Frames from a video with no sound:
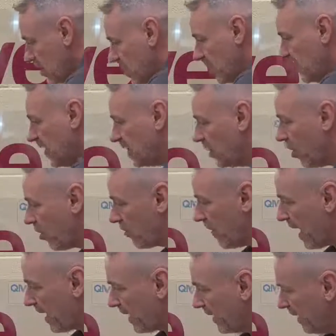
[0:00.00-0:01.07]
And then lock
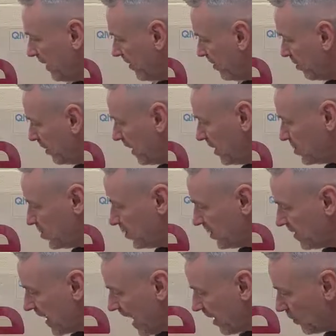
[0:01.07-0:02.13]
back into place
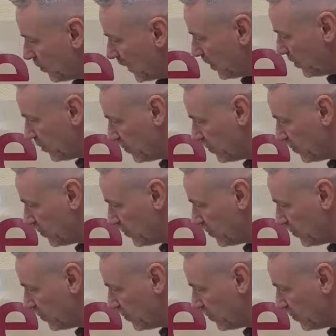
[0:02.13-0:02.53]
using the hand wheel.